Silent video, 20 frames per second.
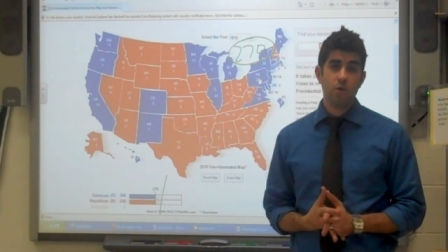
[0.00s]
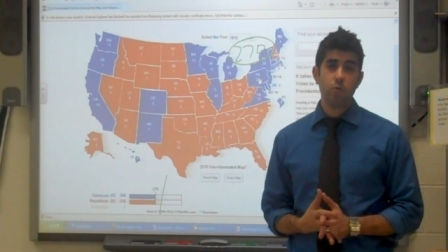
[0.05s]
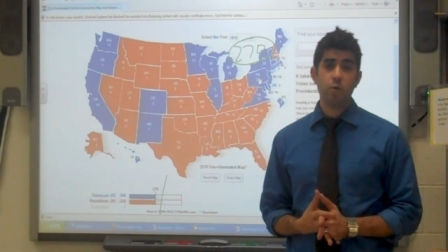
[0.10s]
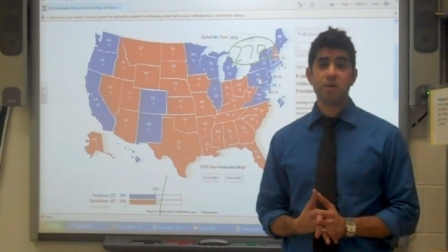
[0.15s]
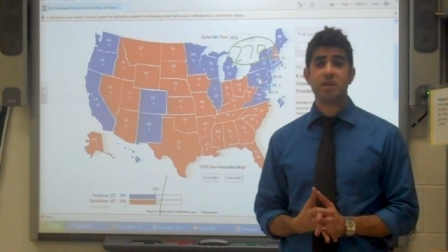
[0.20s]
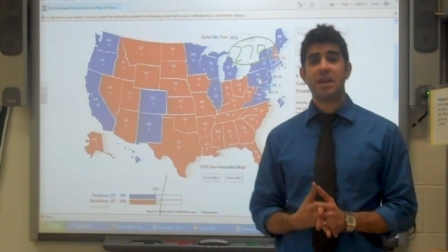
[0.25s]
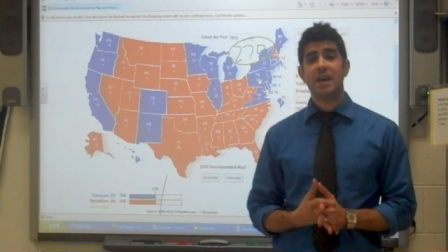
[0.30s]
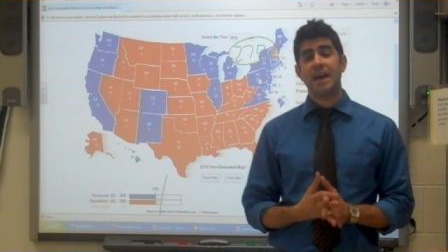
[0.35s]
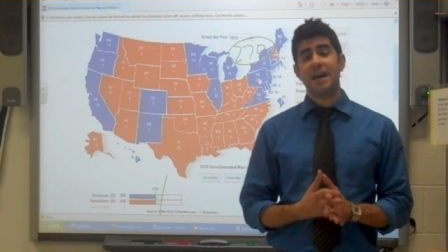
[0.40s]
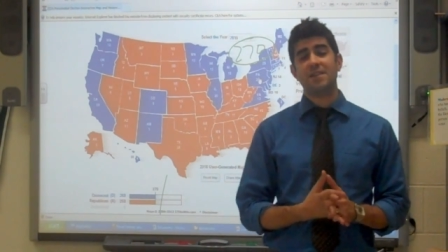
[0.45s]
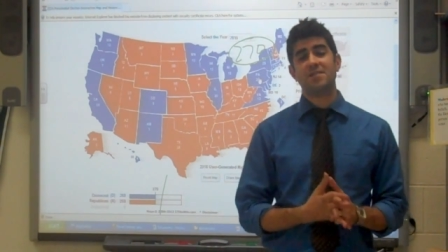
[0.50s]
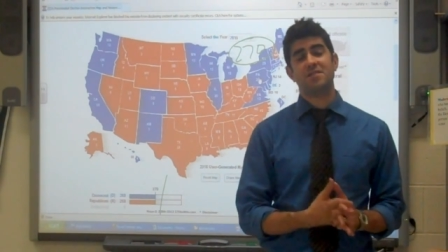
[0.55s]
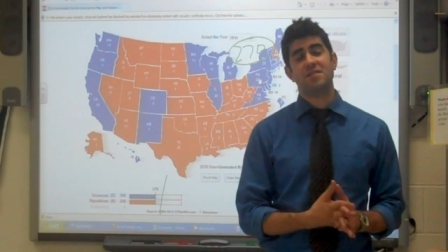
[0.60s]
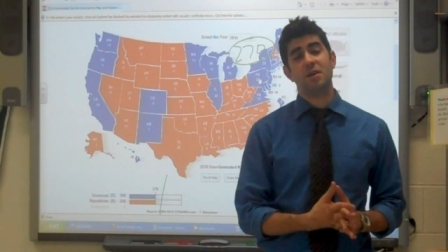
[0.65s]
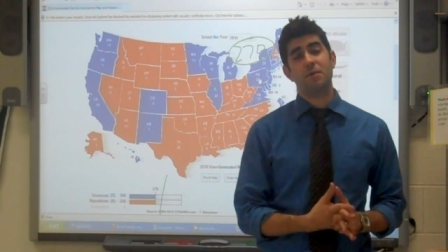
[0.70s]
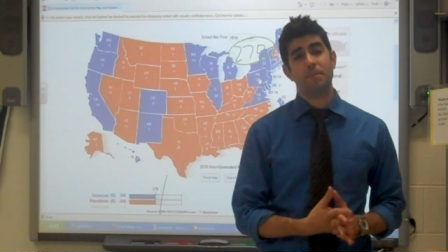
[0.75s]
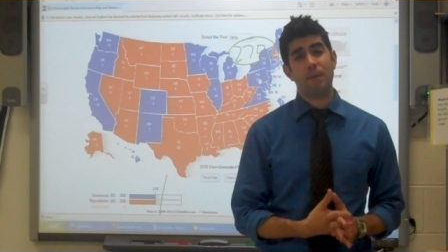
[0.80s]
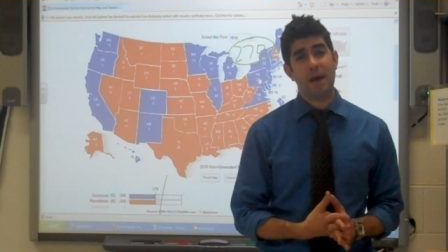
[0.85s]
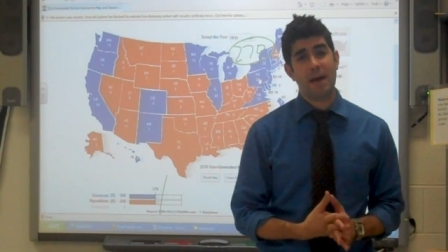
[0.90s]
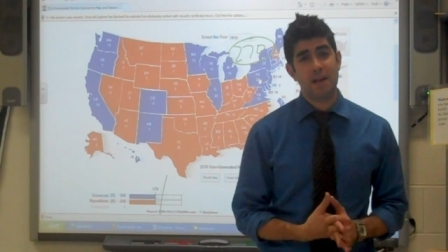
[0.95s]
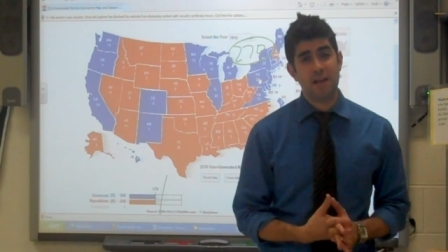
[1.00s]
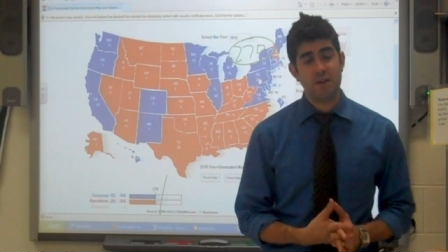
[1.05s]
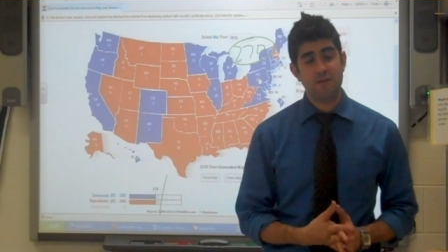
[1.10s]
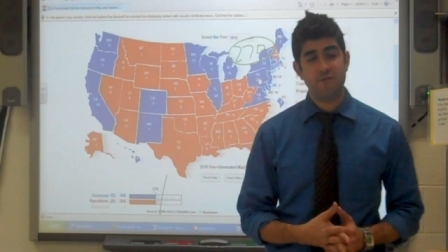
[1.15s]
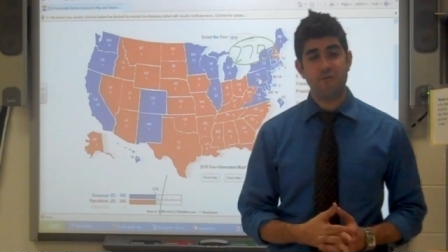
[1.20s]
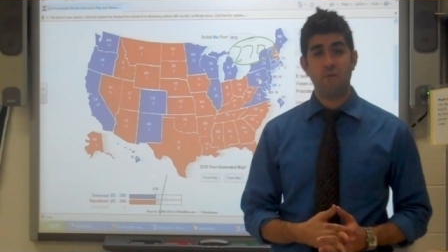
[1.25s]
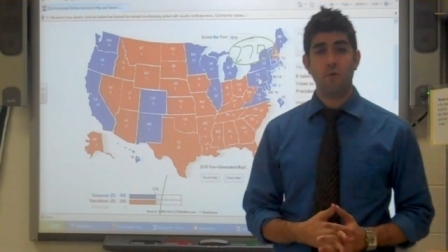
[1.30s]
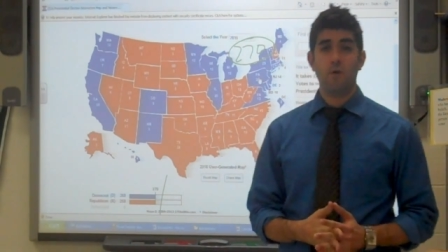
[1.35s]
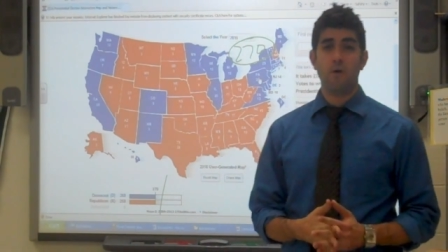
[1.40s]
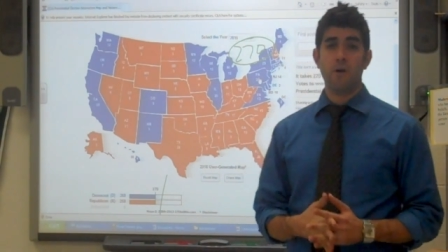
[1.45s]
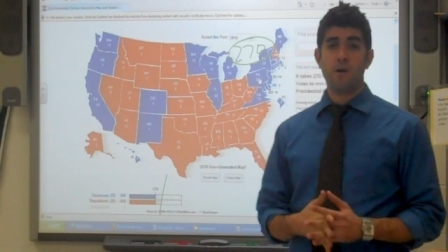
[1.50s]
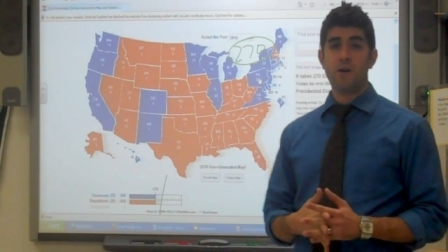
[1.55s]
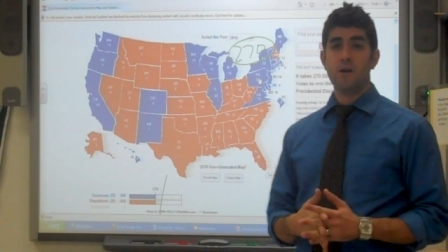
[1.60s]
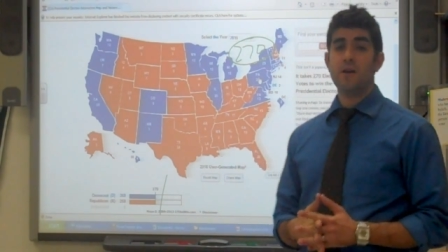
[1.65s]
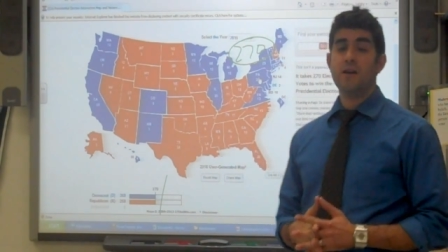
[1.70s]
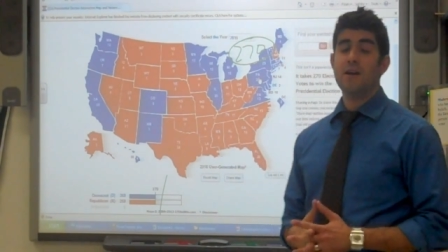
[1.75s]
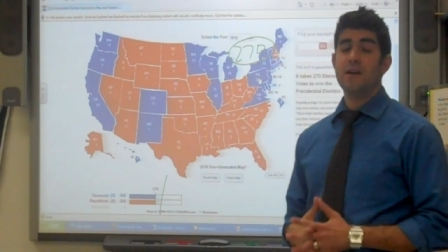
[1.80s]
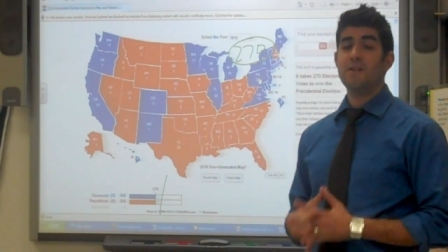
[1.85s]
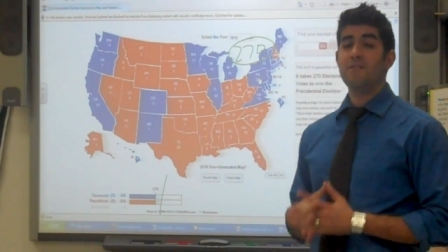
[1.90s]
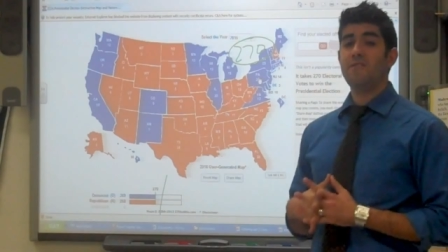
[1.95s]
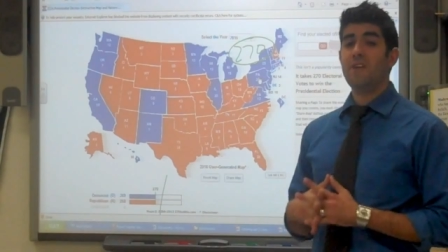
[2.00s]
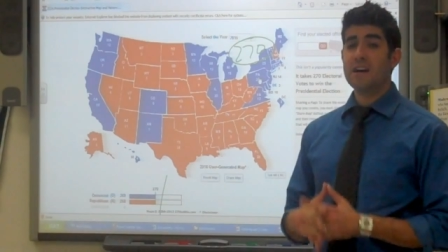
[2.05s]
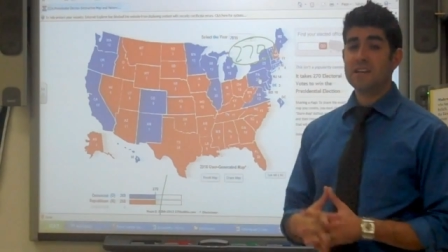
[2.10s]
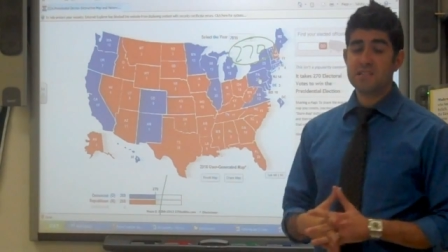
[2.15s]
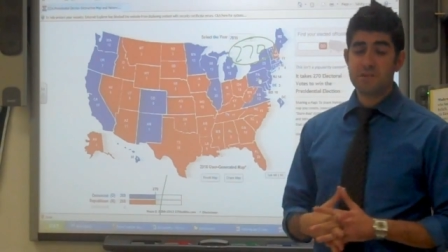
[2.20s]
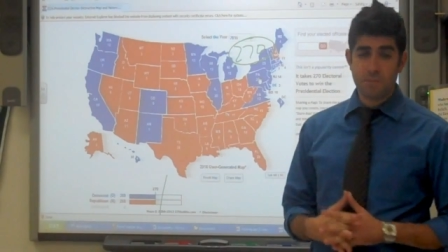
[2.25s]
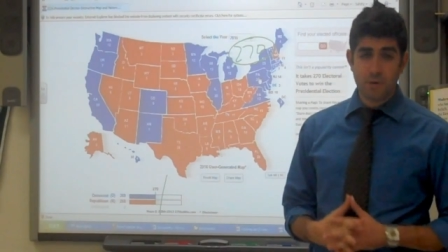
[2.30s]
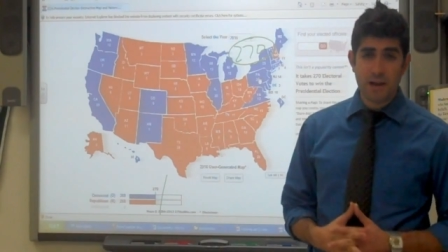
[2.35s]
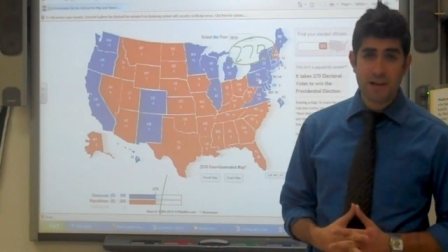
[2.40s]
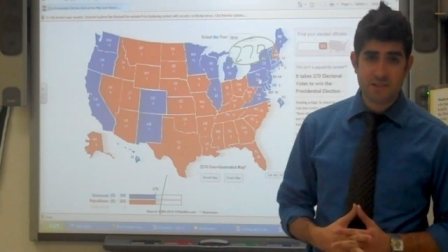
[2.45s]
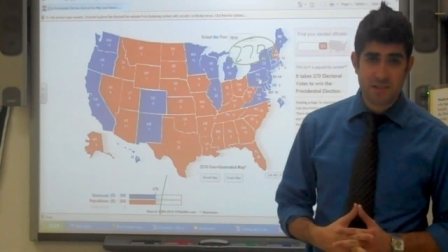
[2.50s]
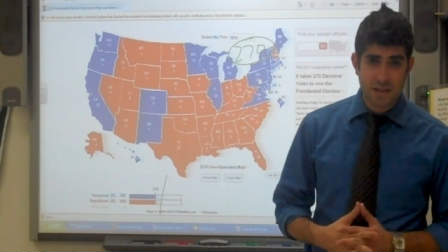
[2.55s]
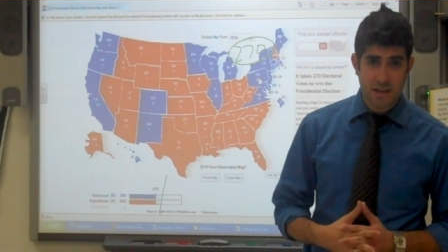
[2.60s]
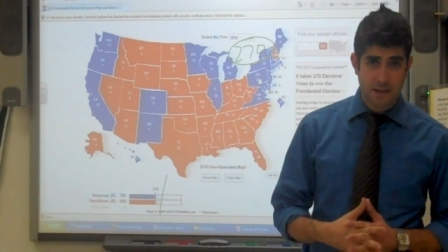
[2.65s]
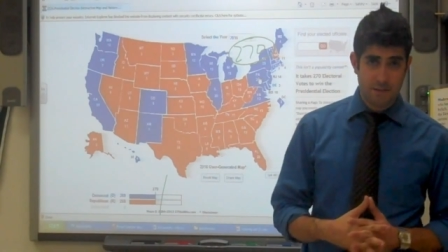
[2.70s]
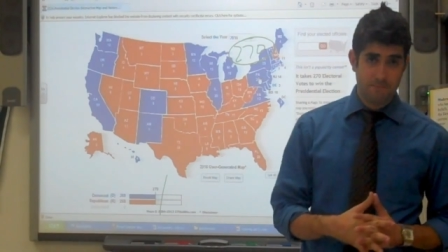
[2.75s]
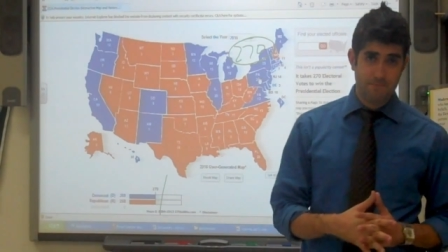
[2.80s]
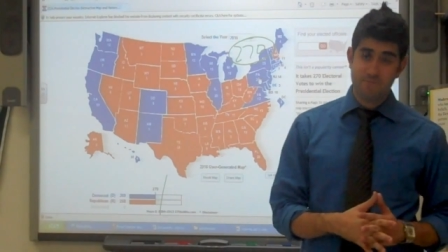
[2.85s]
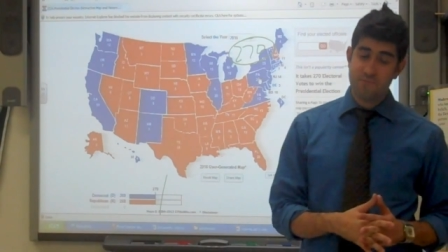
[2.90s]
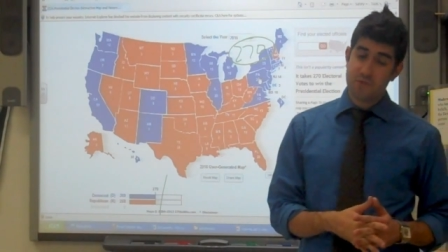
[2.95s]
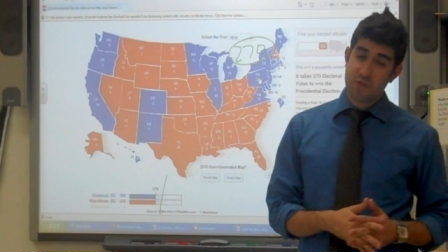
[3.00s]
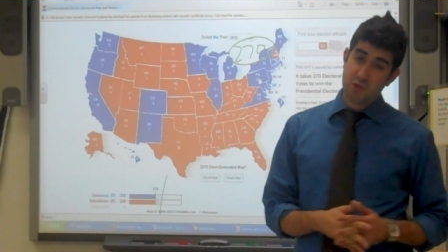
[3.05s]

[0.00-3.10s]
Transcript: would cast their ballot for vice president.